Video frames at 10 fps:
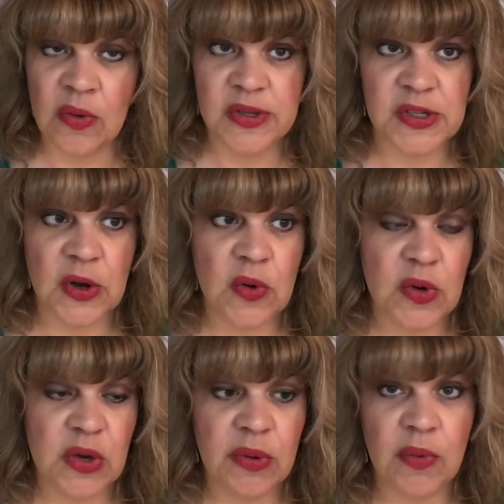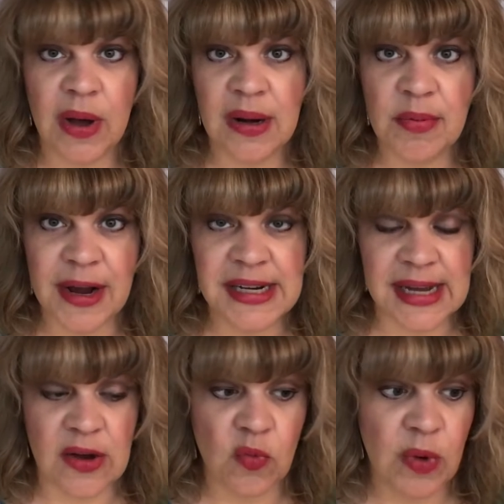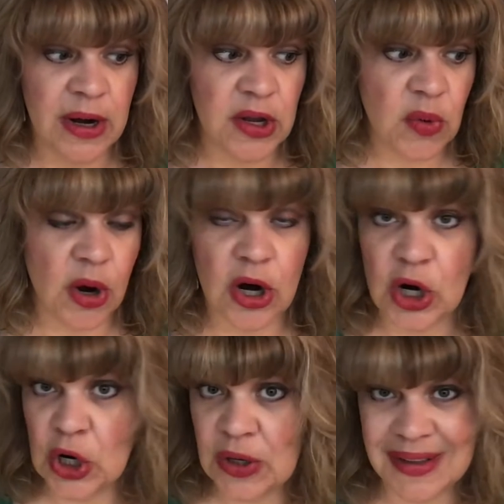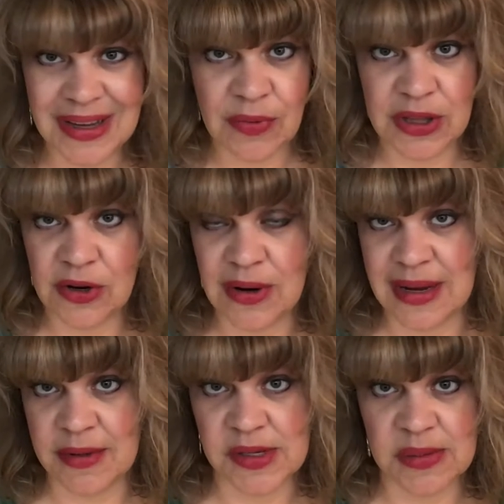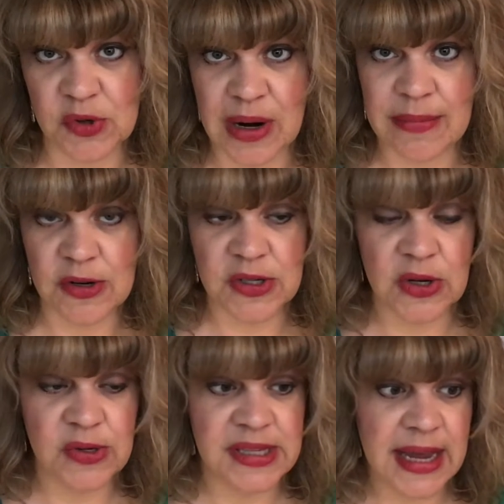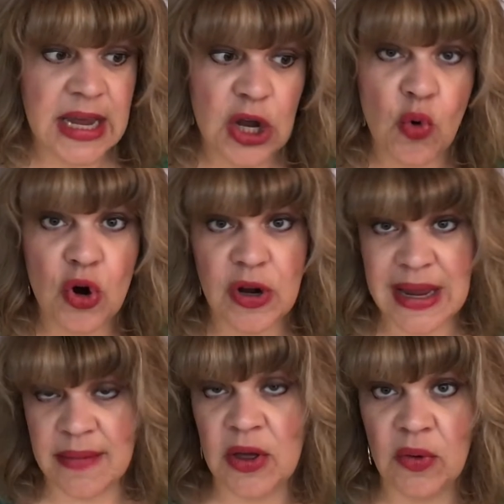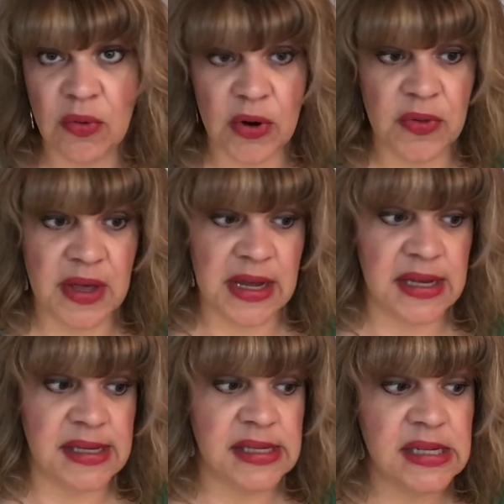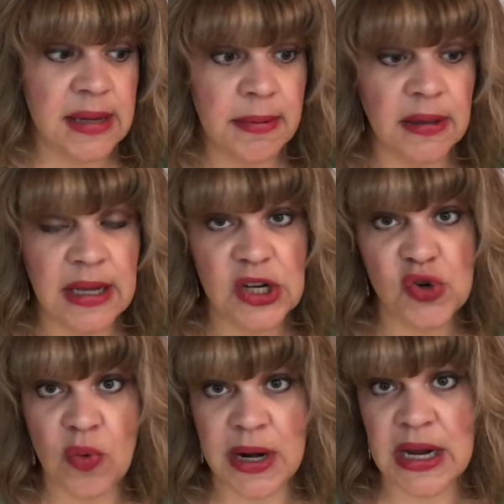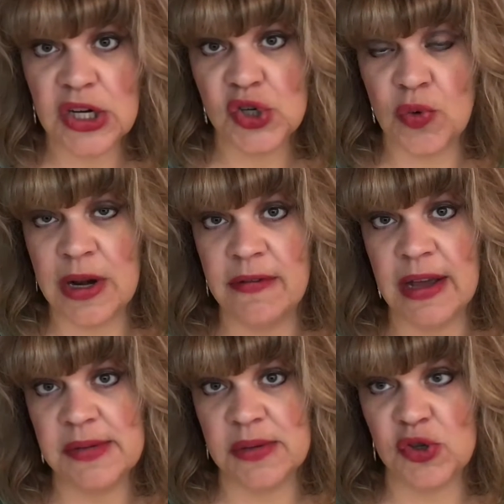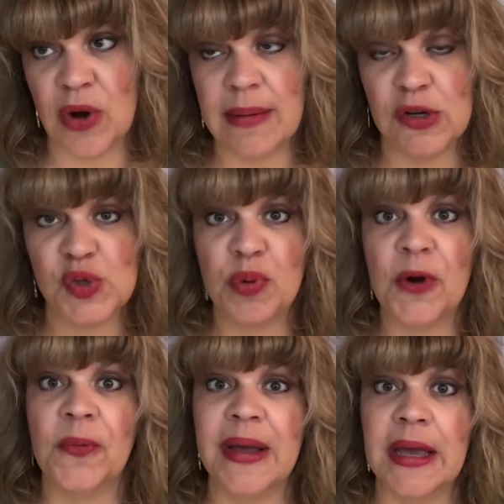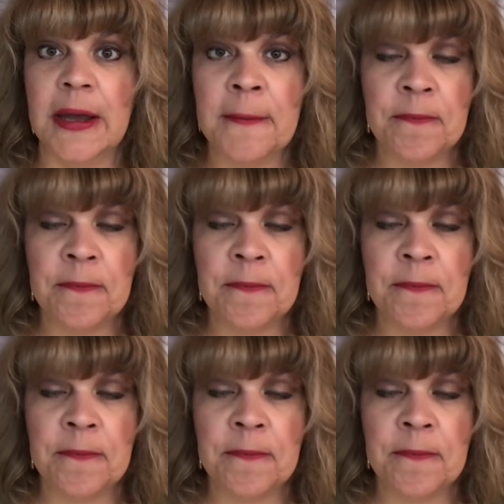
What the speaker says: So you would want to break down where you are currently with your email subscribers. So say your email growth is typically 20 to 25 subscribers per week.